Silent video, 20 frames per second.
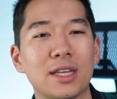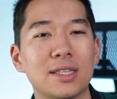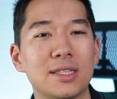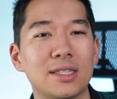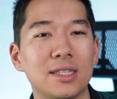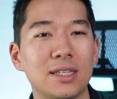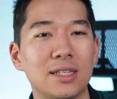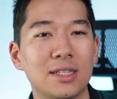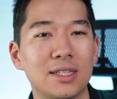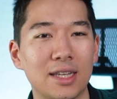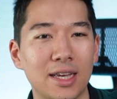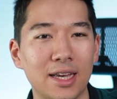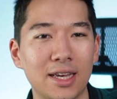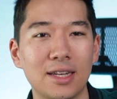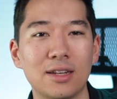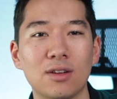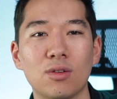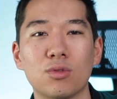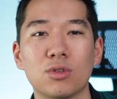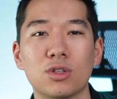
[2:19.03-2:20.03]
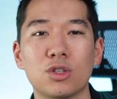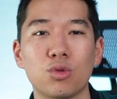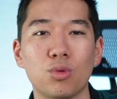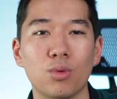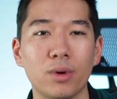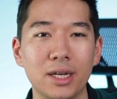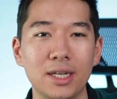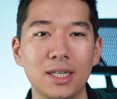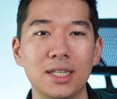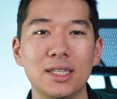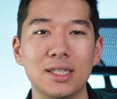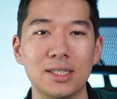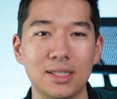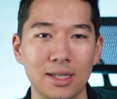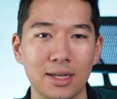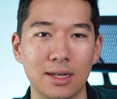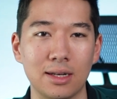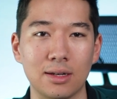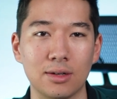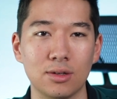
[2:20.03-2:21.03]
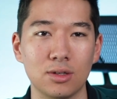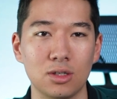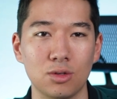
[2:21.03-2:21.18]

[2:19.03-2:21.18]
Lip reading: see 10 or 20 signals